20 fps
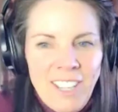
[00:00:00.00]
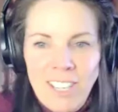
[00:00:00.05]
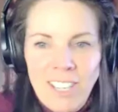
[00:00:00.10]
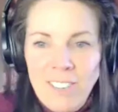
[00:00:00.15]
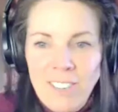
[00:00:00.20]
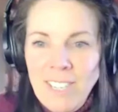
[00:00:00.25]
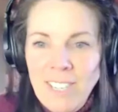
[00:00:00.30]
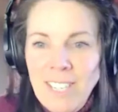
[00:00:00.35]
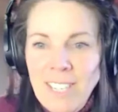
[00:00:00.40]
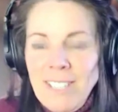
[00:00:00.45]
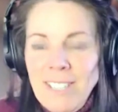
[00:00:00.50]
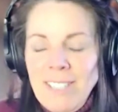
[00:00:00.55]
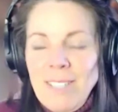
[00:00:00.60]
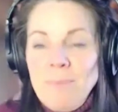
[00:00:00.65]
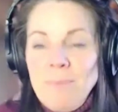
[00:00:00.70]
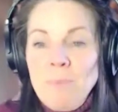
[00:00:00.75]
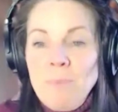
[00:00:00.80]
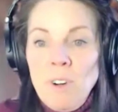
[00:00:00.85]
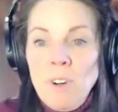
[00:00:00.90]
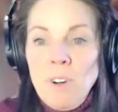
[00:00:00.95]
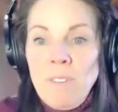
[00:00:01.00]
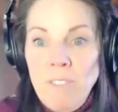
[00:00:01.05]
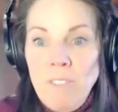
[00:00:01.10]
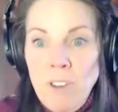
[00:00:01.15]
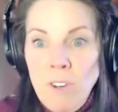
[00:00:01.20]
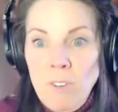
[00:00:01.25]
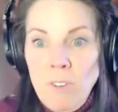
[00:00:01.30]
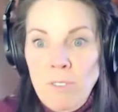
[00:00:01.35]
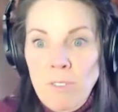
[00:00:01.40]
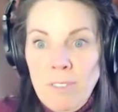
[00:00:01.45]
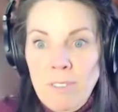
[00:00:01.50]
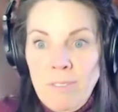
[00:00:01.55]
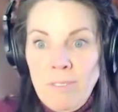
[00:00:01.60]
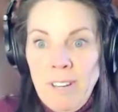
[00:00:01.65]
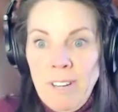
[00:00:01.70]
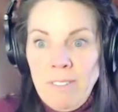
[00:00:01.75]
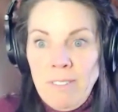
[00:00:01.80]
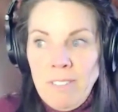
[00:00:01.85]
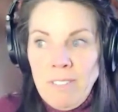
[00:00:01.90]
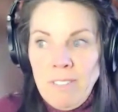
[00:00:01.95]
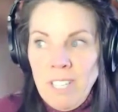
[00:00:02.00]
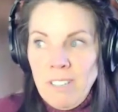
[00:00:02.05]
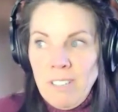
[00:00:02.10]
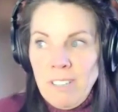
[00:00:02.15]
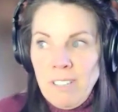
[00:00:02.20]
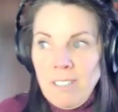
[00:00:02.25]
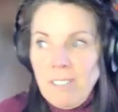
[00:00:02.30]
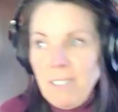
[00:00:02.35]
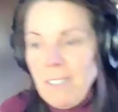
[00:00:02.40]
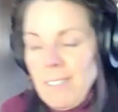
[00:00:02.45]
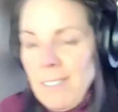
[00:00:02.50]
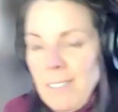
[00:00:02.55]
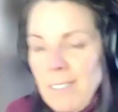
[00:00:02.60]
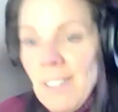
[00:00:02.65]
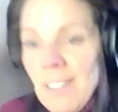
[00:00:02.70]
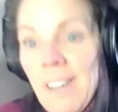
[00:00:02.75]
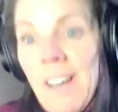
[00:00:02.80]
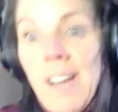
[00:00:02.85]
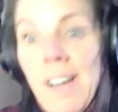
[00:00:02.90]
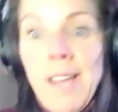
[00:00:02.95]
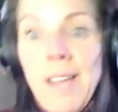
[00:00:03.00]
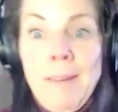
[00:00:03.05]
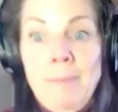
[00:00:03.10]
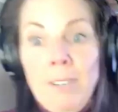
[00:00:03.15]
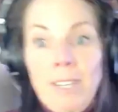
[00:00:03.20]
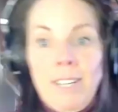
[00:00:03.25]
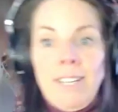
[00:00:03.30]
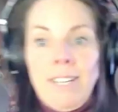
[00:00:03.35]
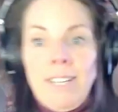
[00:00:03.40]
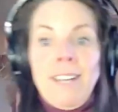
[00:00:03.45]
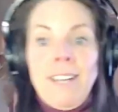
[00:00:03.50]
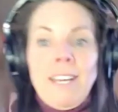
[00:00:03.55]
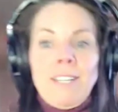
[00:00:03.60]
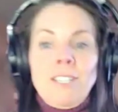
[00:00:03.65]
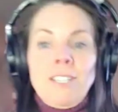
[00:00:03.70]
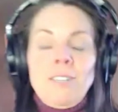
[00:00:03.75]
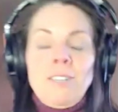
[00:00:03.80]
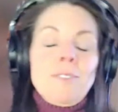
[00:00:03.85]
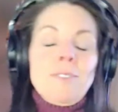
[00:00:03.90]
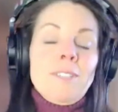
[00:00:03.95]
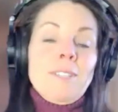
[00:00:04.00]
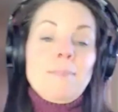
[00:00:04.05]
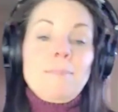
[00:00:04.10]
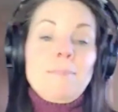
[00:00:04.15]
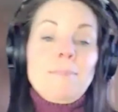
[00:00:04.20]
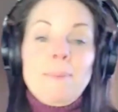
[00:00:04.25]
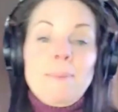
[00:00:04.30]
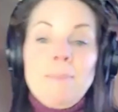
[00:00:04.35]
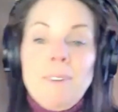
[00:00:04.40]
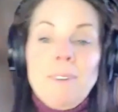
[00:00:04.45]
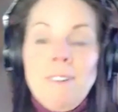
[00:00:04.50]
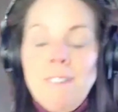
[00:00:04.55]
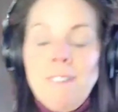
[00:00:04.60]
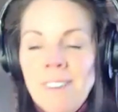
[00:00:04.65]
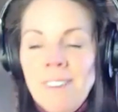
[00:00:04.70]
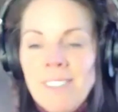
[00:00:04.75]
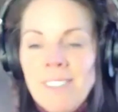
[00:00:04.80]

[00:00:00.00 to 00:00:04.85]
think we need to see more of those around here. I am going to connect you with some people.